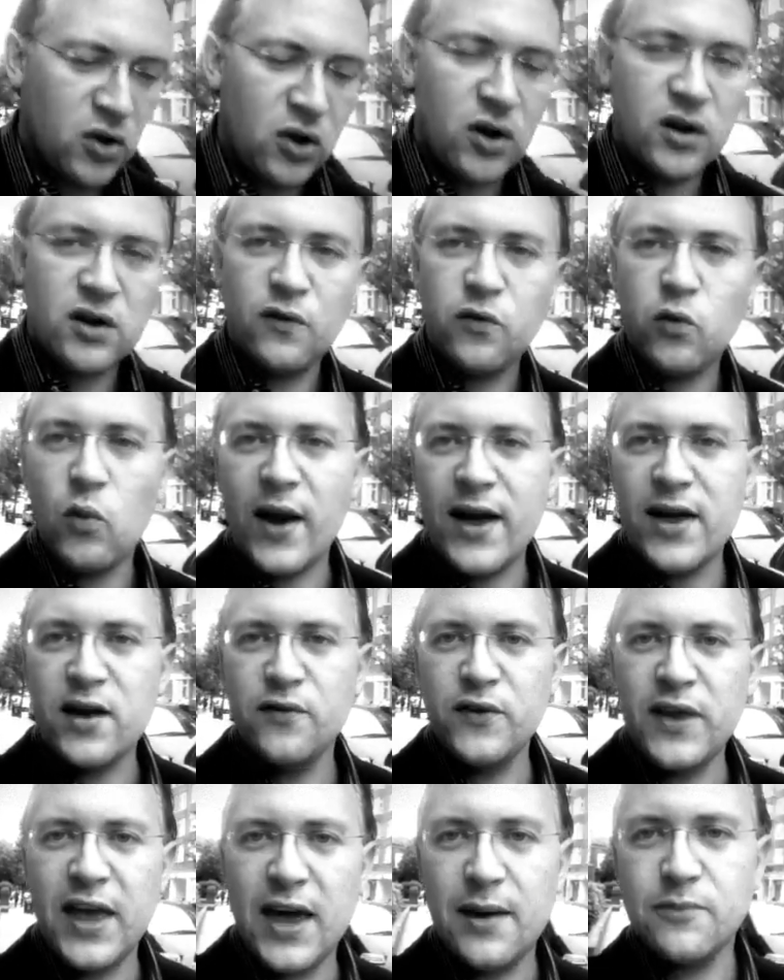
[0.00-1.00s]
kind of
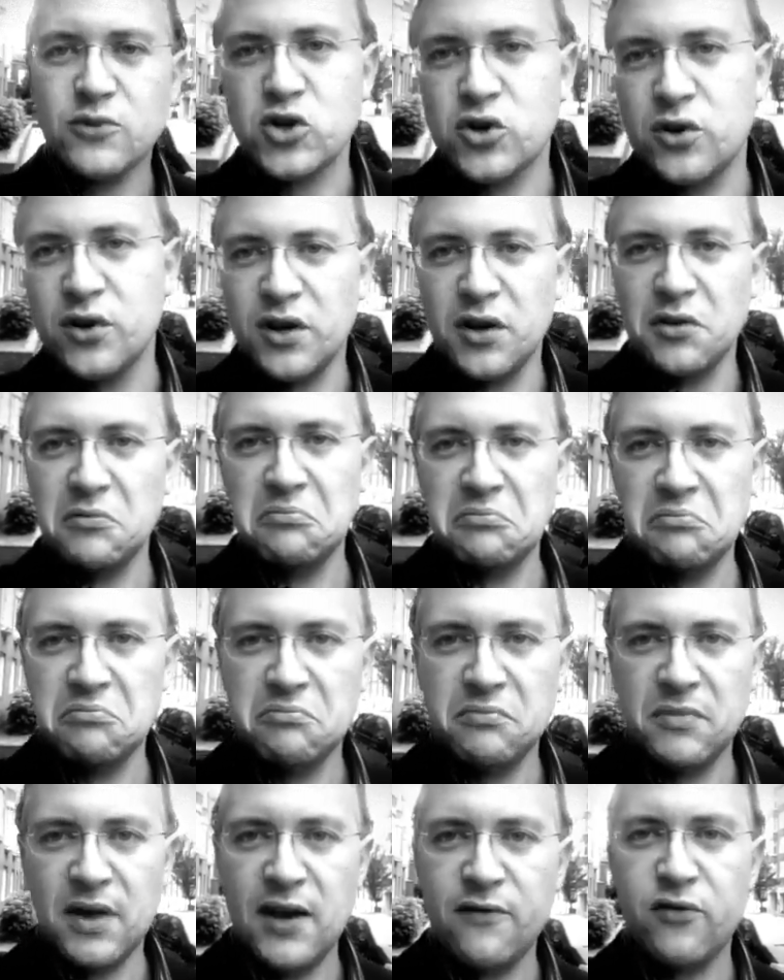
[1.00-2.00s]
way of
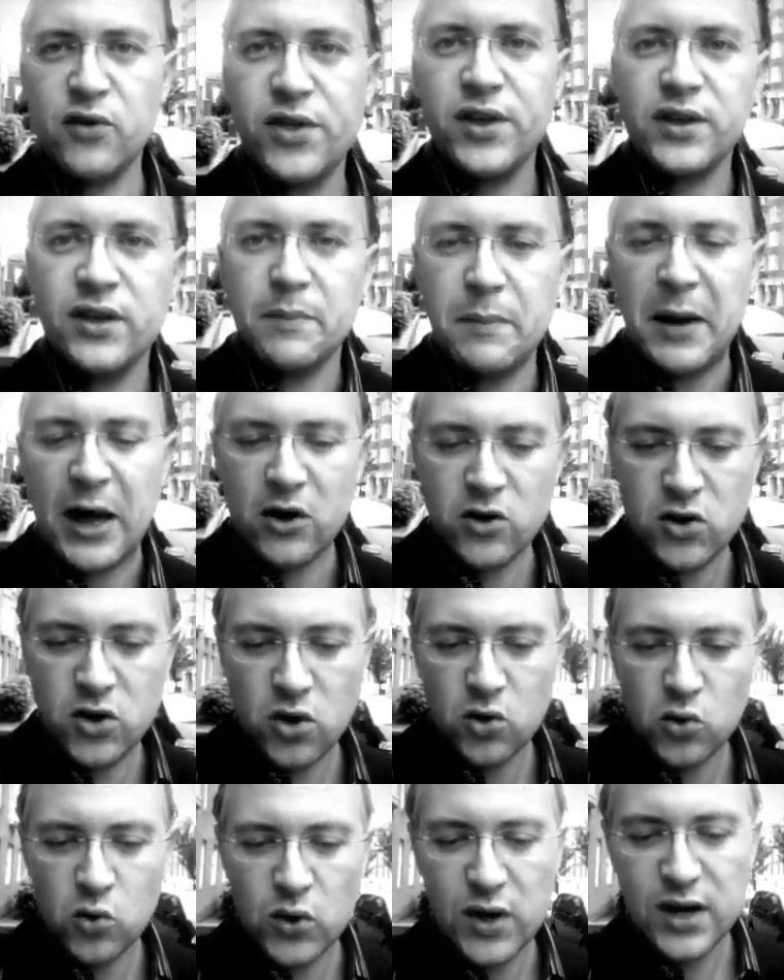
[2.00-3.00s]
capturing everything
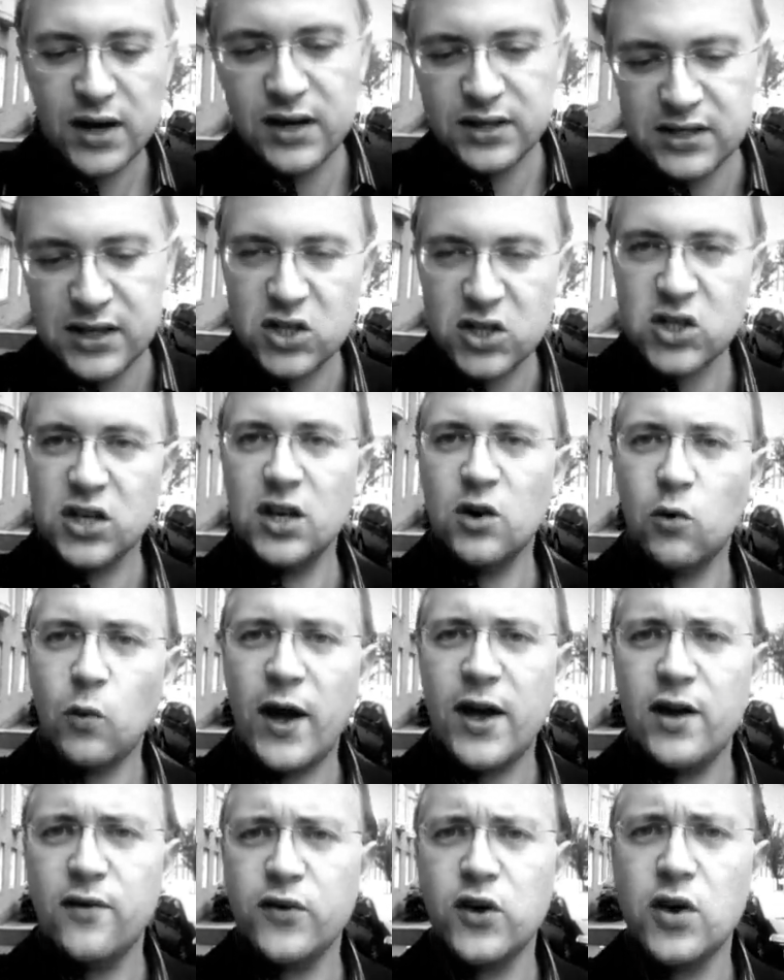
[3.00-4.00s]
about you. It's actually a
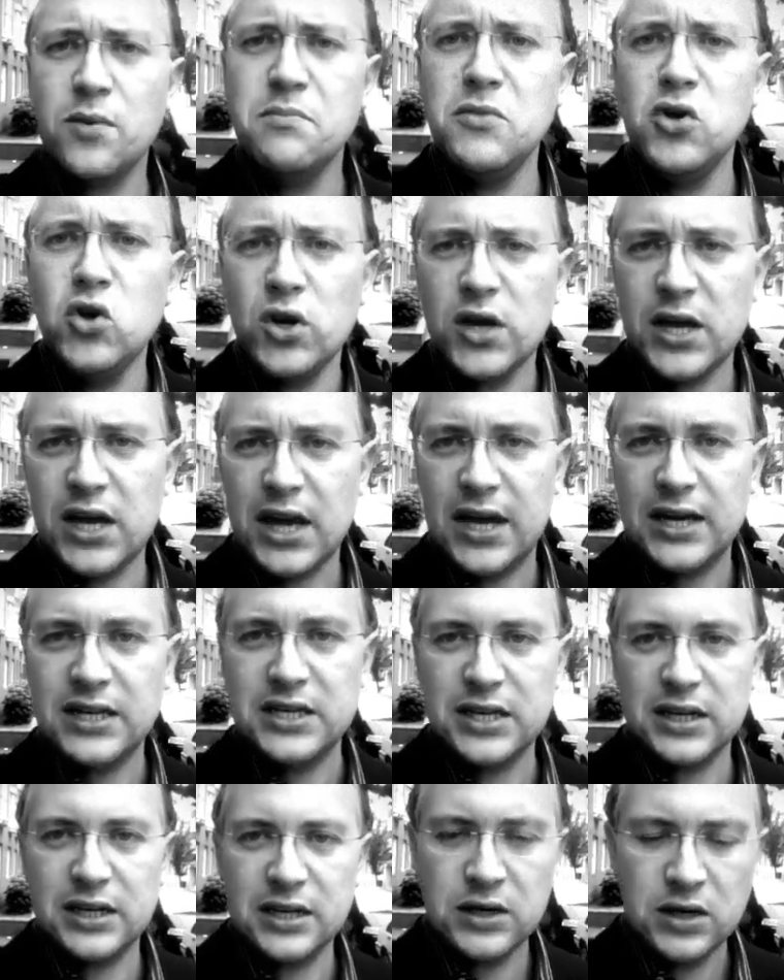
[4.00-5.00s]
way of
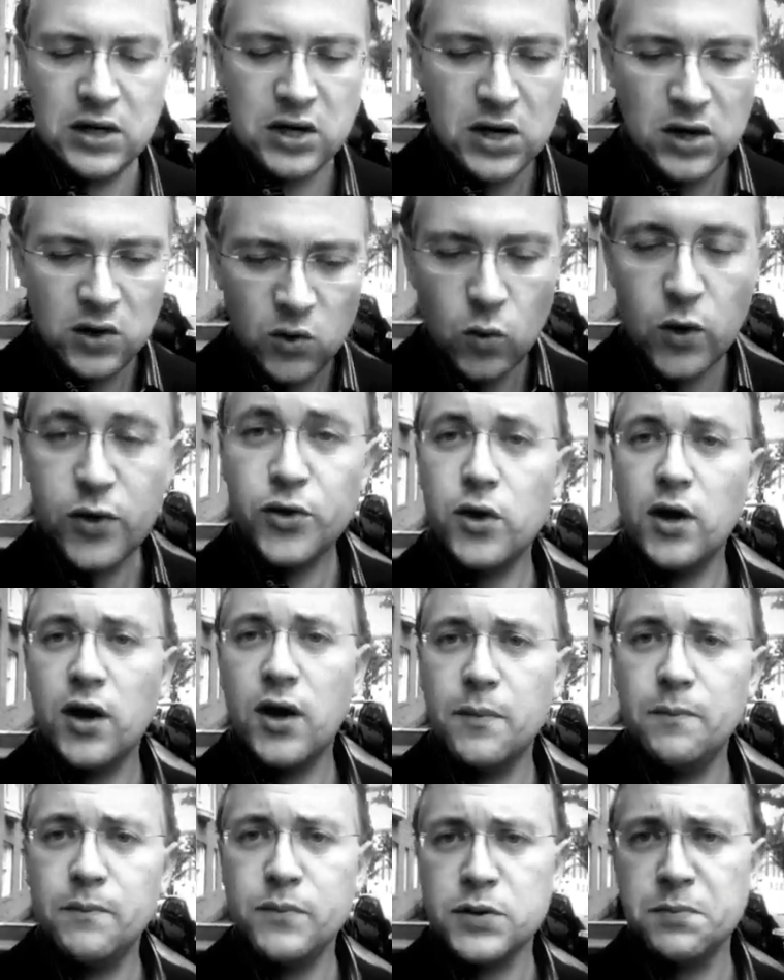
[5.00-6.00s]
communicating with
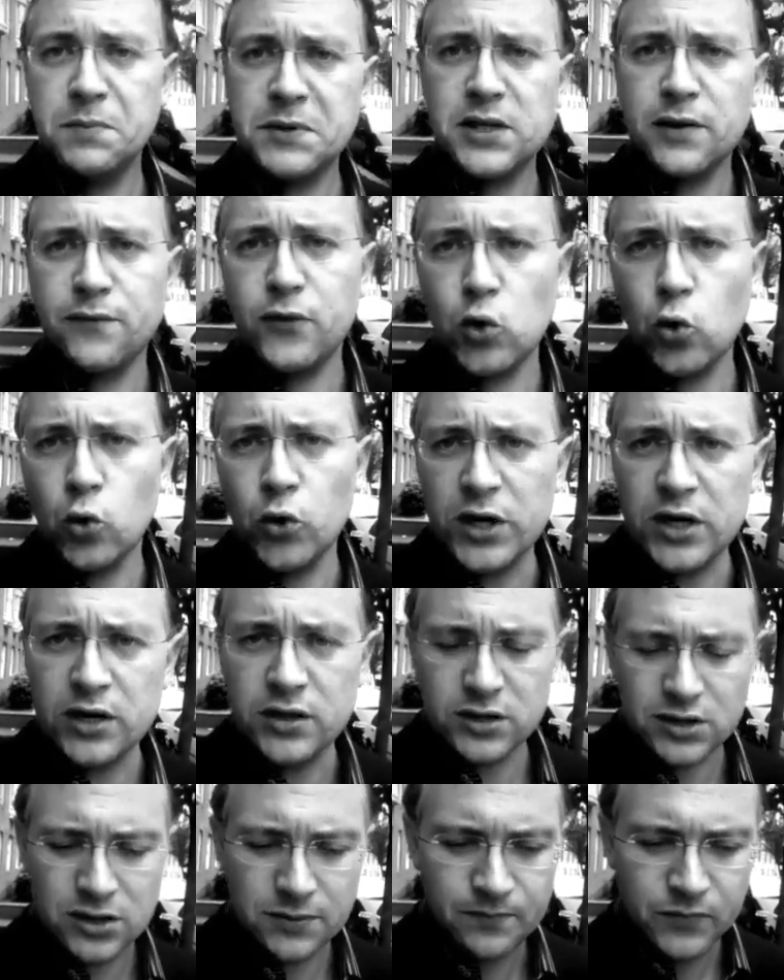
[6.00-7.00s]
a specific
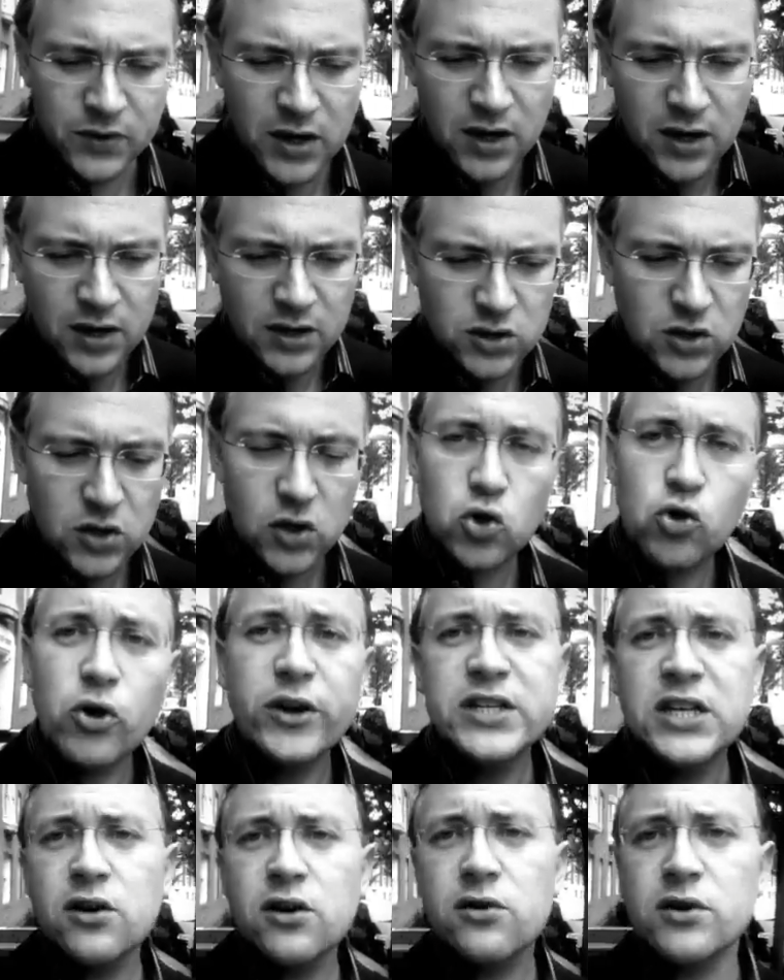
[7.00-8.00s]
audience. So the
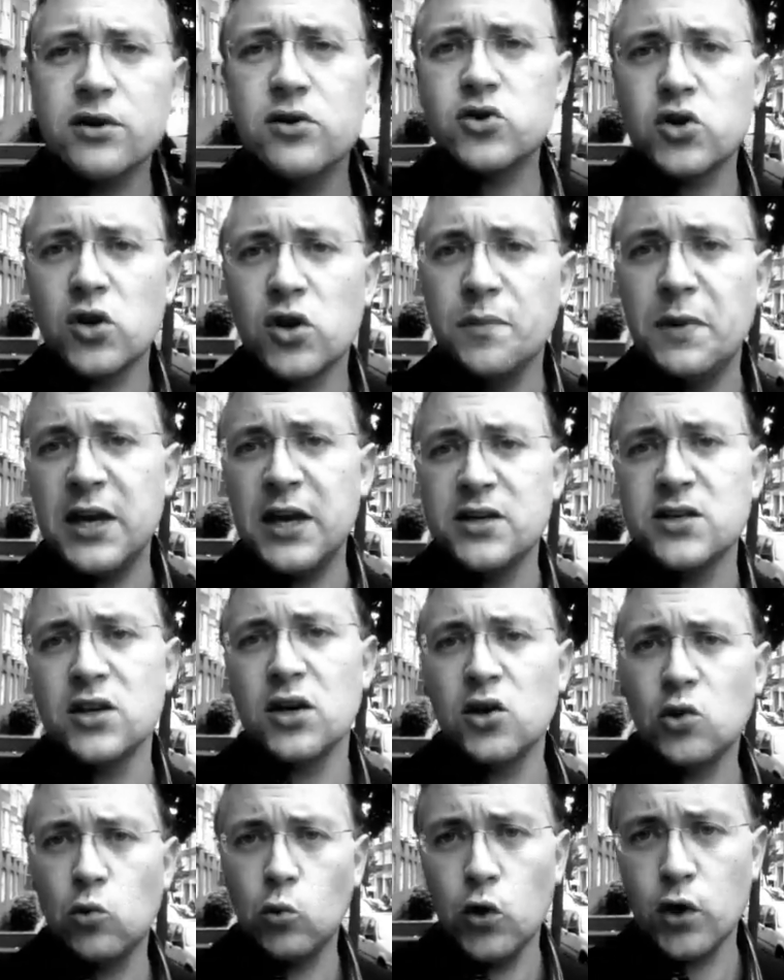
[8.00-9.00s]
criteria has got to be,
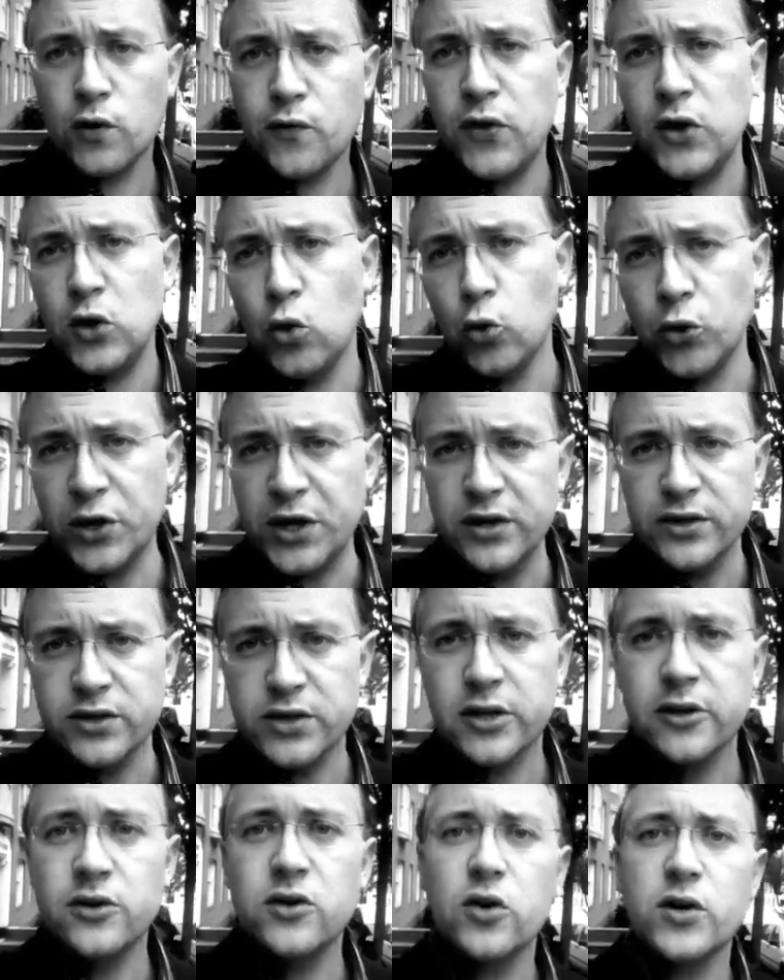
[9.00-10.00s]
is it going to work for the
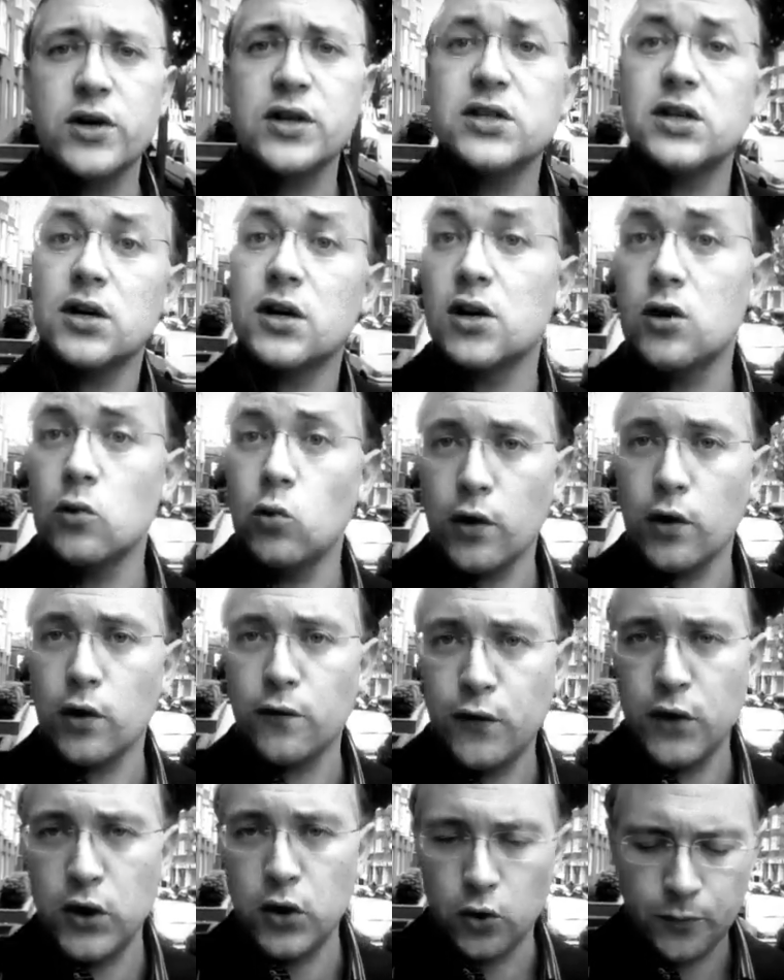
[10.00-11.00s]
audience, not is it going to
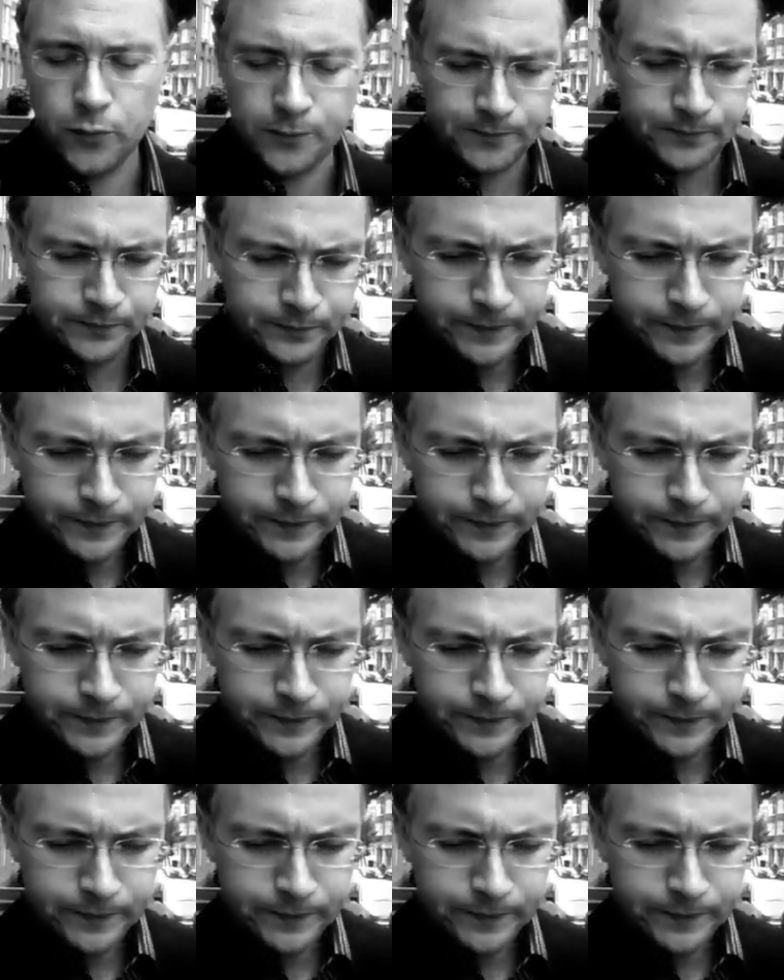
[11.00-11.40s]
work for you.